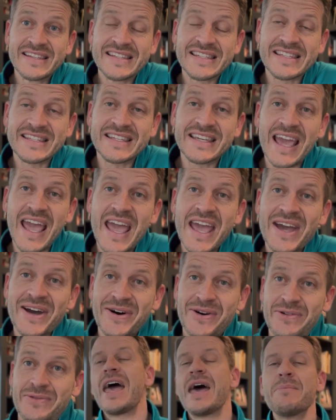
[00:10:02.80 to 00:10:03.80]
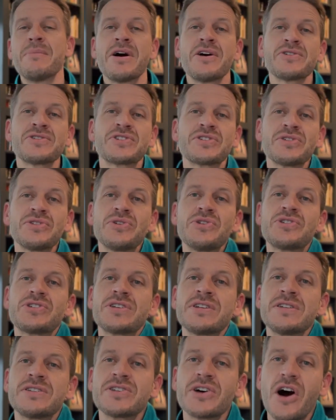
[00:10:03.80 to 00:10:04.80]
scale. ML
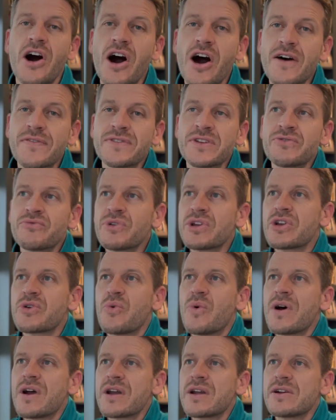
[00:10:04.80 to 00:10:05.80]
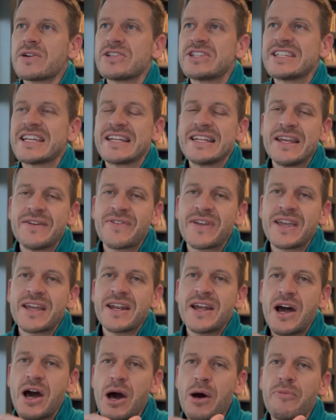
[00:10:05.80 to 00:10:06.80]
solutions often require
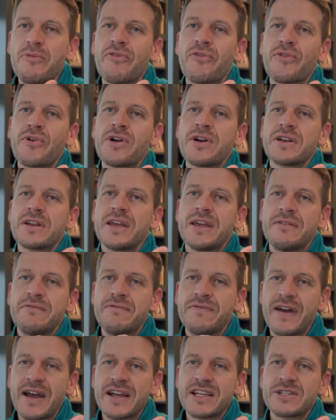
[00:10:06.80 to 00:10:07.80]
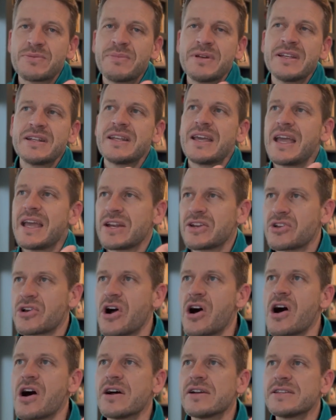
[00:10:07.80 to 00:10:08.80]
significant upfront investment and
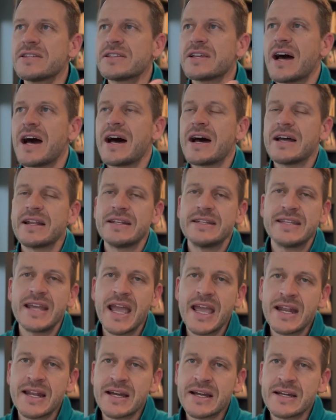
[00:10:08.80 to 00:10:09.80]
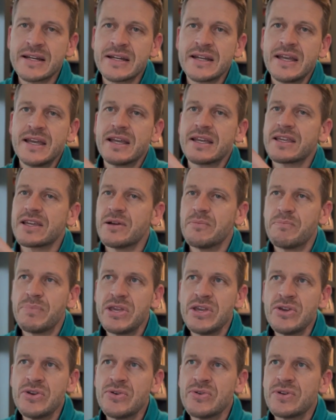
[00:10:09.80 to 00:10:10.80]
costs on data,
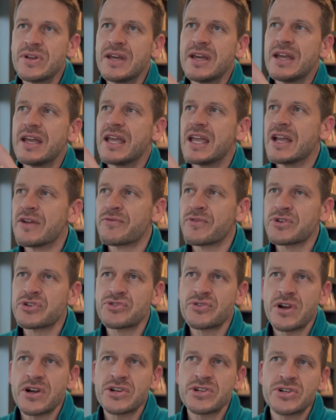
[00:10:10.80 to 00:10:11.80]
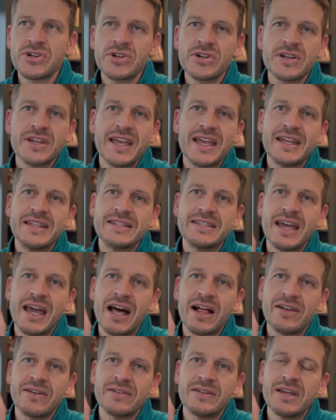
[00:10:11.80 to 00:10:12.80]
compute, infrastructure, and
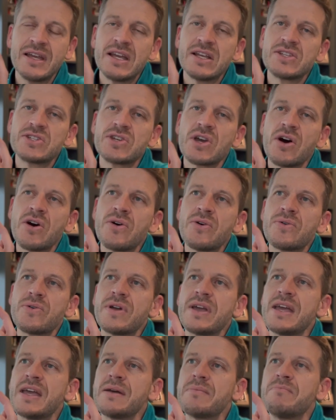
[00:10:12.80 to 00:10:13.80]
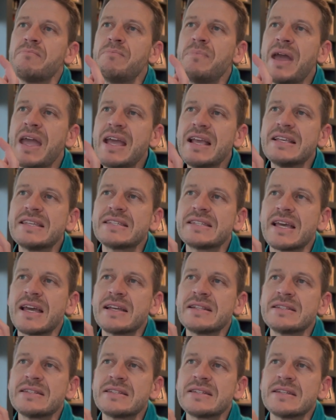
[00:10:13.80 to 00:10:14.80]
talent. So it makes
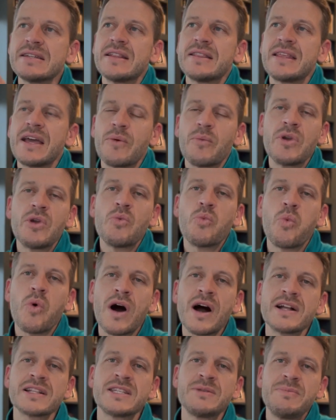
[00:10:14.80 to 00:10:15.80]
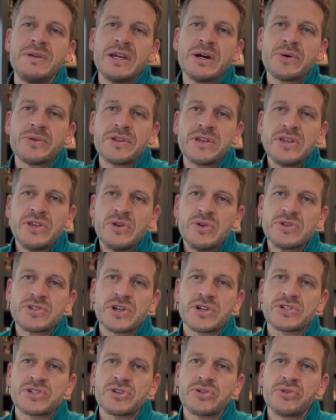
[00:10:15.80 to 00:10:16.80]
sense that we want to be able to use
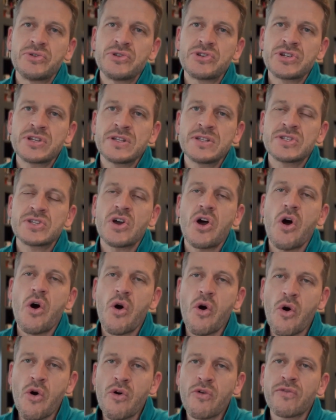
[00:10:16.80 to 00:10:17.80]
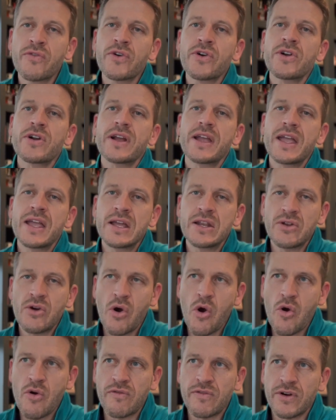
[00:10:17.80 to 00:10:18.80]
our solutions over and
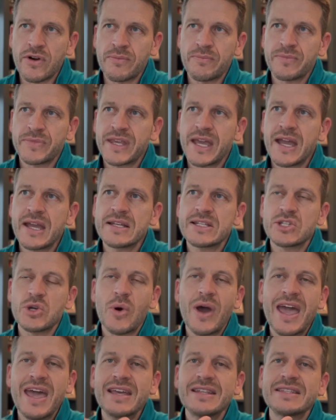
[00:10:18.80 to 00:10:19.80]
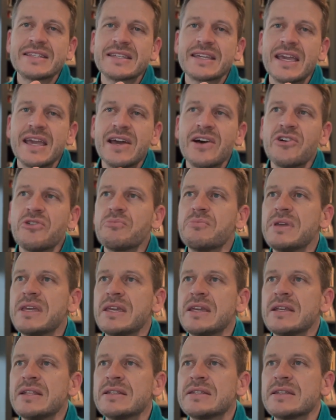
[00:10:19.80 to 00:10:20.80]
over, okay? So at scale
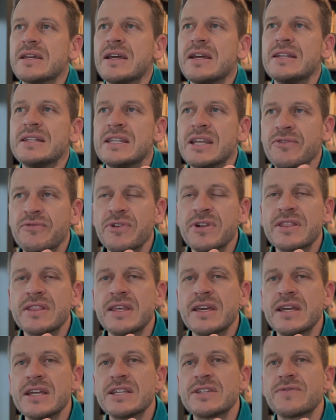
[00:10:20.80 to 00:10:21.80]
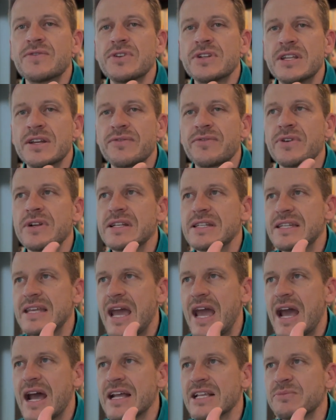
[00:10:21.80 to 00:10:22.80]
means different things for different
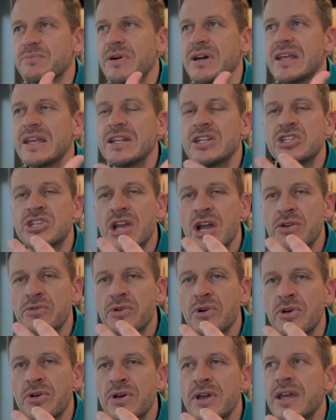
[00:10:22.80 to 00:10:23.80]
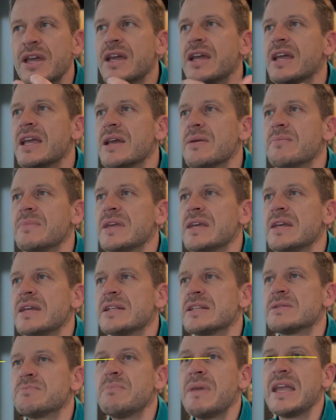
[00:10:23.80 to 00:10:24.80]
tasks, but in general, it
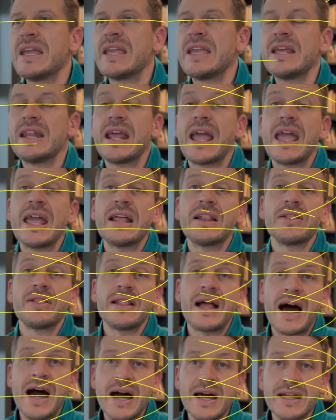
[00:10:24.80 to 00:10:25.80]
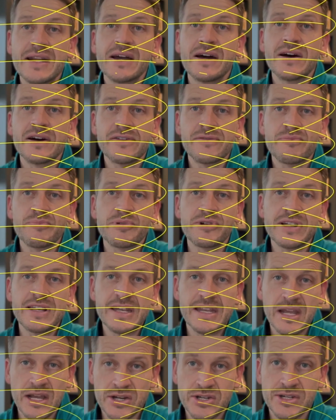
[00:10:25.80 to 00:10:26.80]
means making a lot of
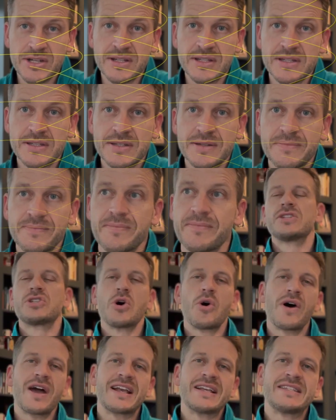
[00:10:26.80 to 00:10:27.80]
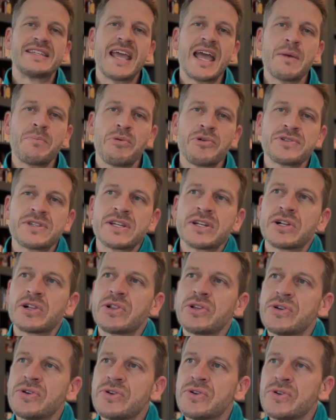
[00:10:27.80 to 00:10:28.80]
predictions. So examples
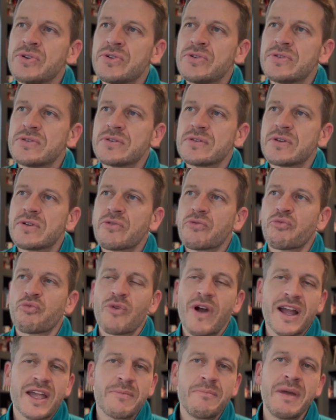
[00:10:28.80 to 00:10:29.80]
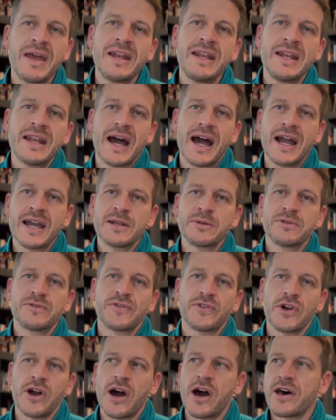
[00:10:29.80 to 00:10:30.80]
include recommending items
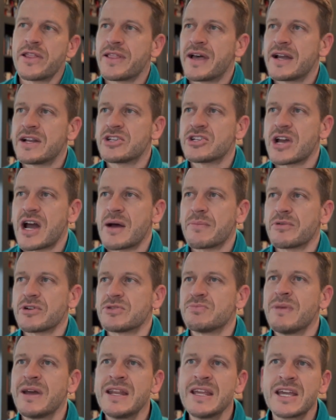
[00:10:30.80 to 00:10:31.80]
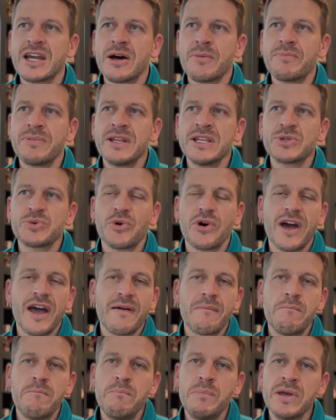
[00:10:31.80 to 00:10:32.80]
for online shoppers. Many companies will
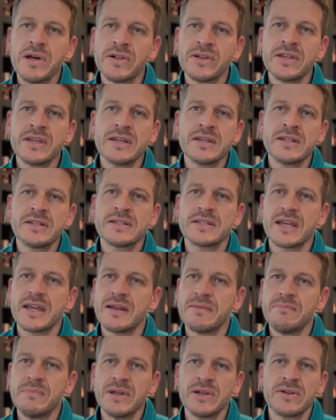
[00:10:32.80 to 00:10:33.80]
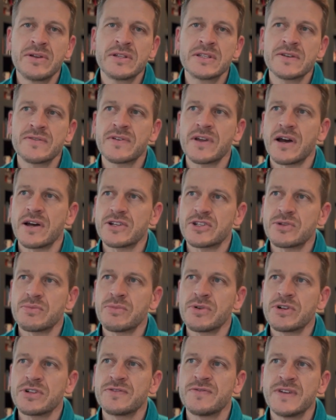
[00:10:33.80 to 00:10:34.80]
have millions and millions of
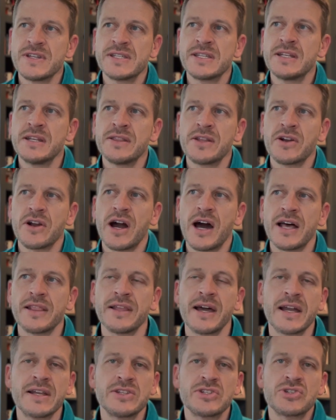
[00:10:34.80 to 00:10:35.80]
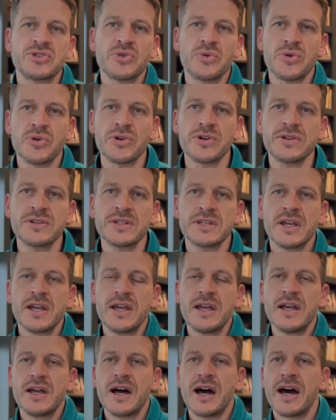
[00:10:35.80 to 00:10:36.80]
customers visiting their online stores
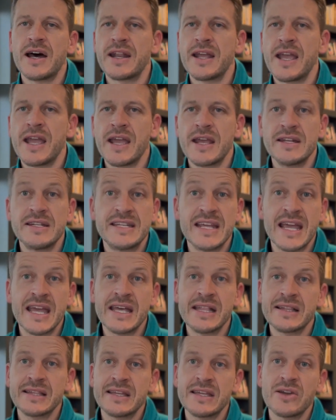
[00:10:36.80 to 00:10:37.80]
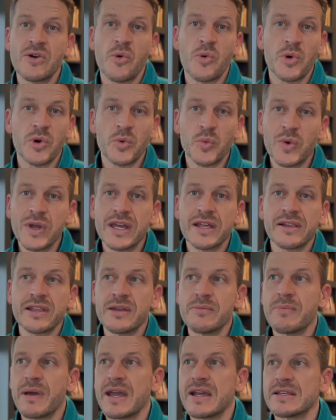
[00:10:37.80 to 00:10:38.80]
on a daily or weekly
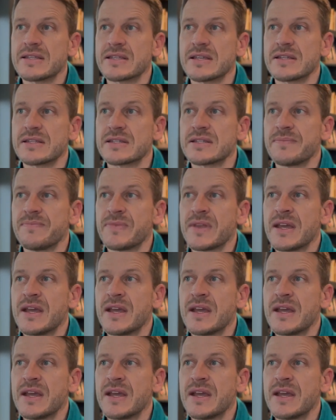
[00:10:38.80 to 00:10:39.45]
basis.